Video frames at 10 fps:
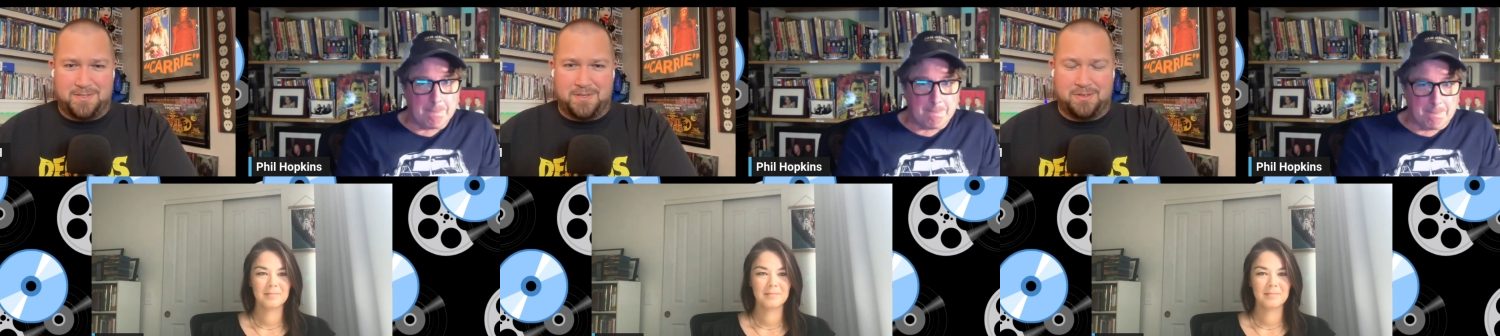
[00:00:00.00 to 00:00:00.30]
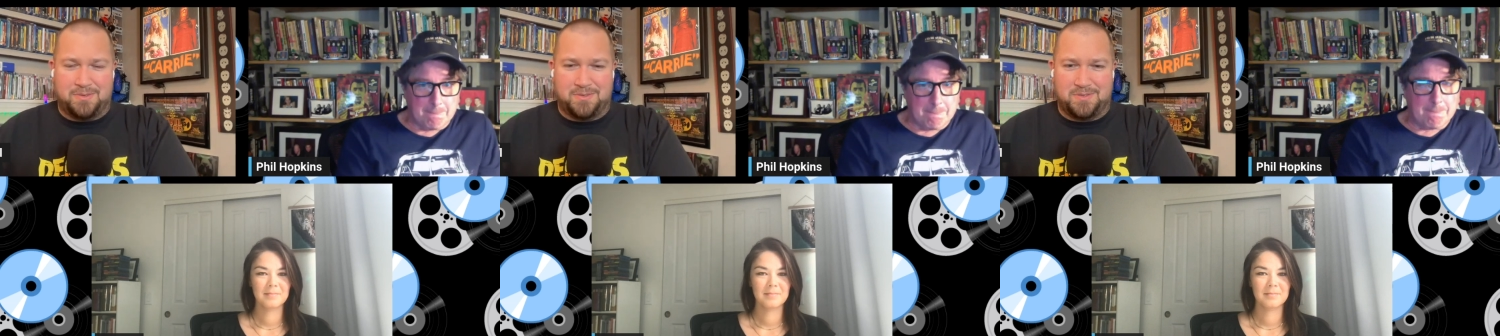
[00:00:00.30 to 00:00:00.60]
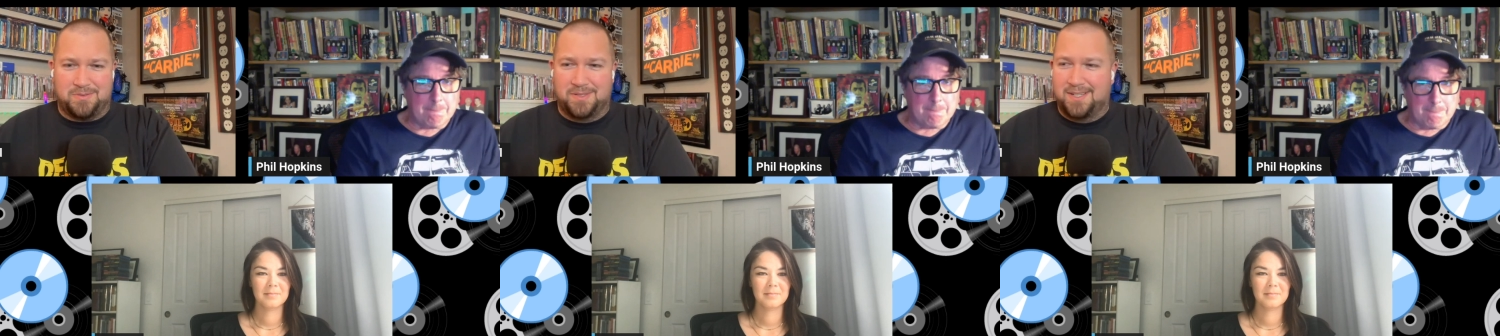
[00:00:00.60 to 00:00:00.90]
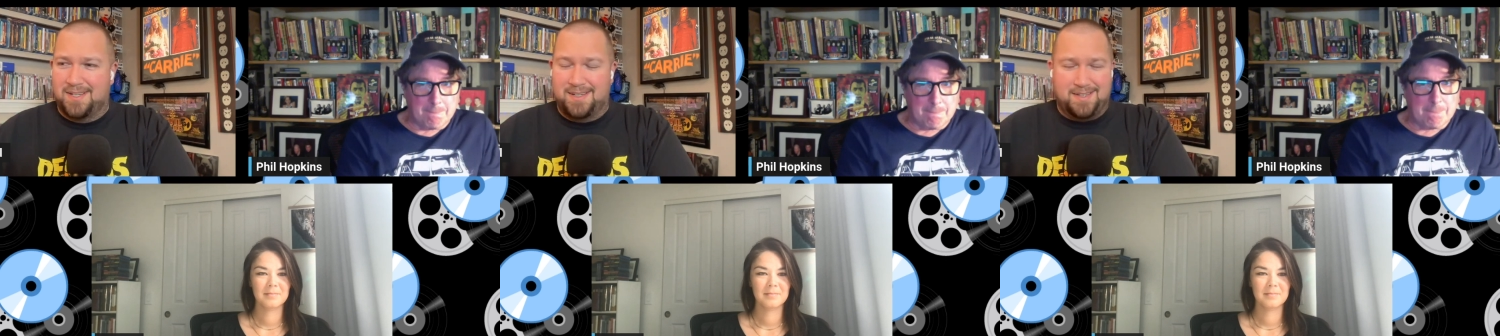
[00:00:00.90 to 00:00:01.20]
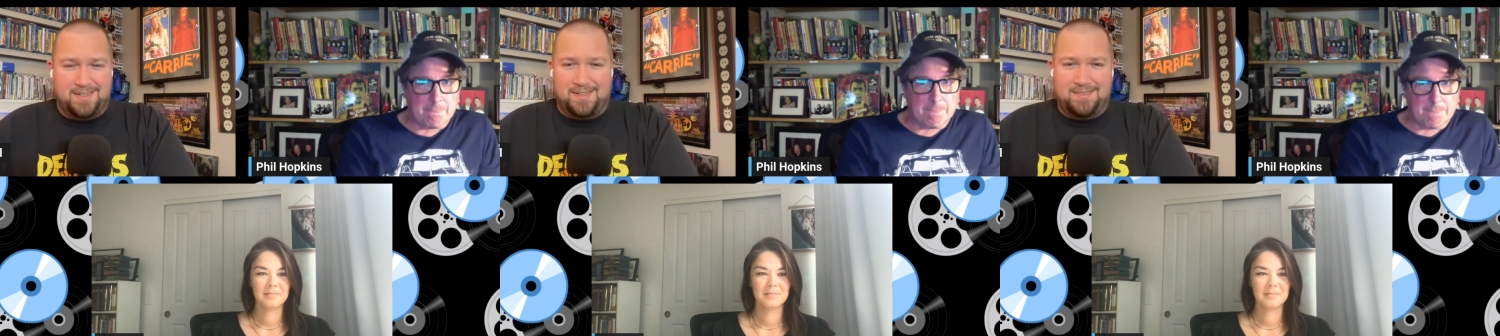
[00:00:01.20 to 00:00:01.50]
Speaker 1: ago so
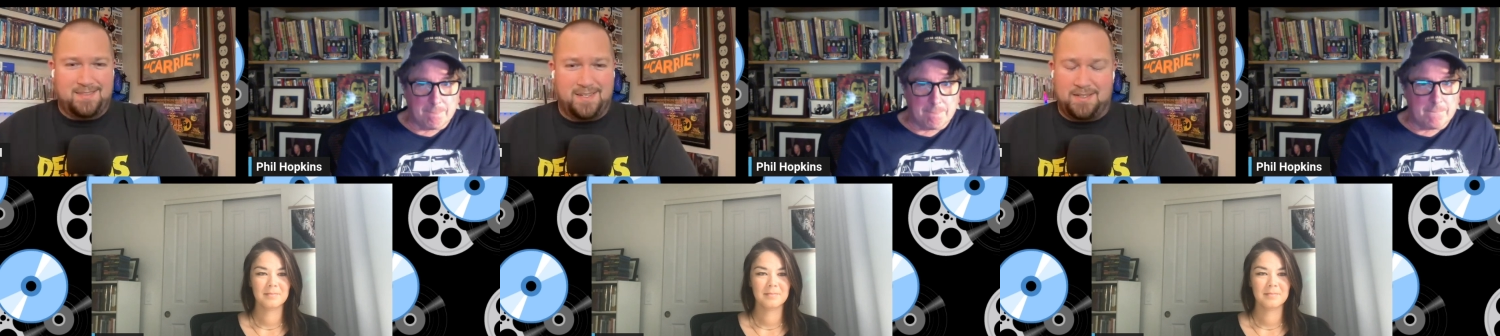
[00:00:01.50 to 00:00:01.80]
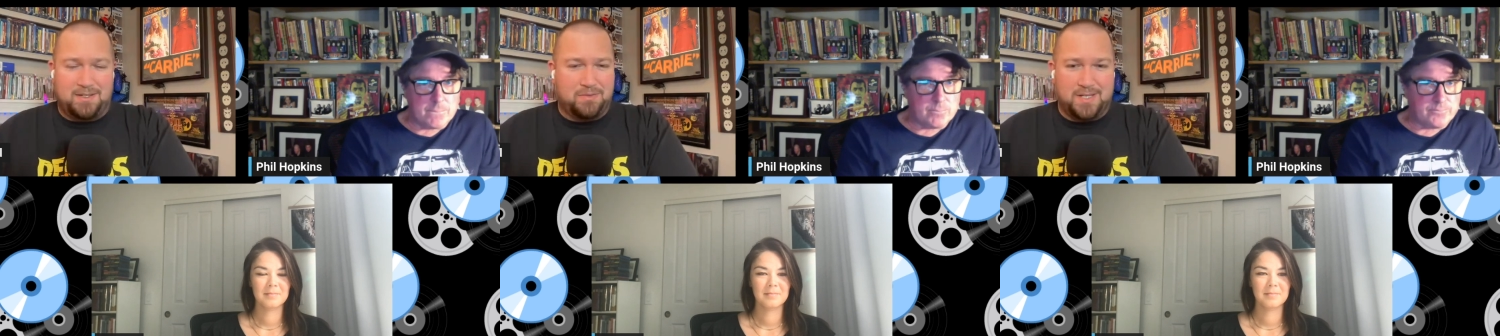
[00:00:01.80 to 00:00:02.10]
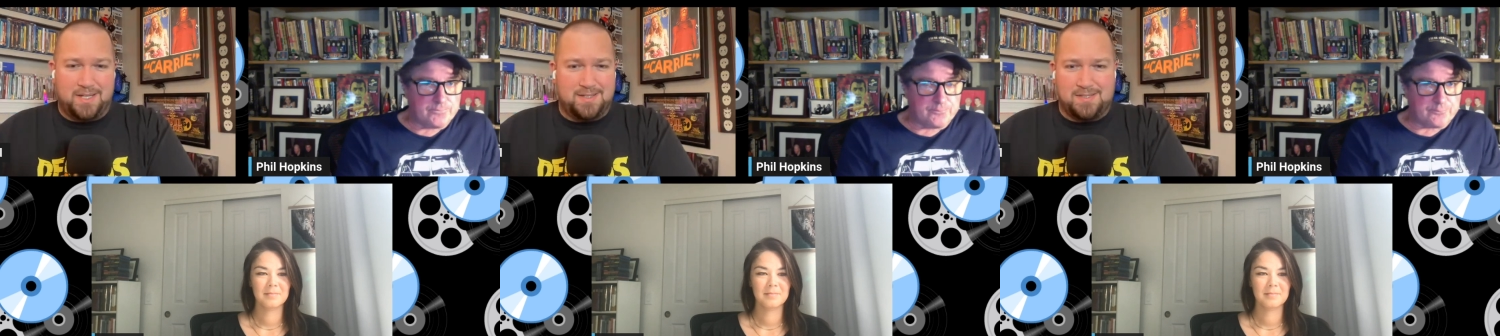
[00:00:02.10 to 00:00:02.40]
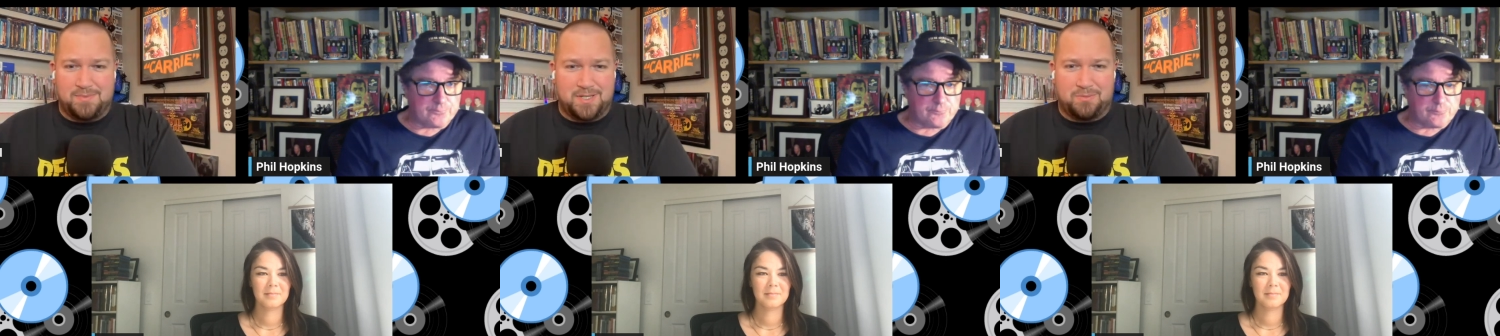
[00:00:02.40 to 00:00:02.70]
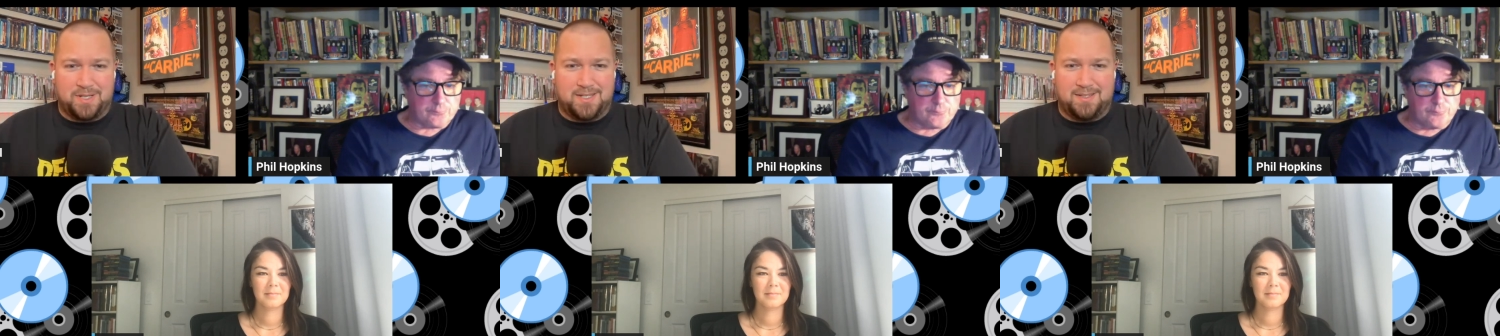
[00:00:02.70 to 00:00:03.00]
it, every day it seems like
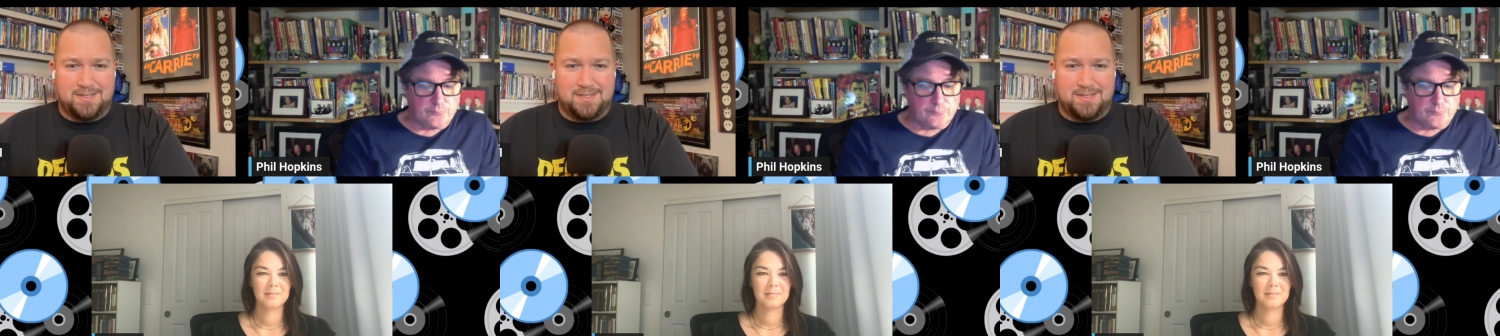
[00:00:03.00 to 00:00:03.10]
we're getting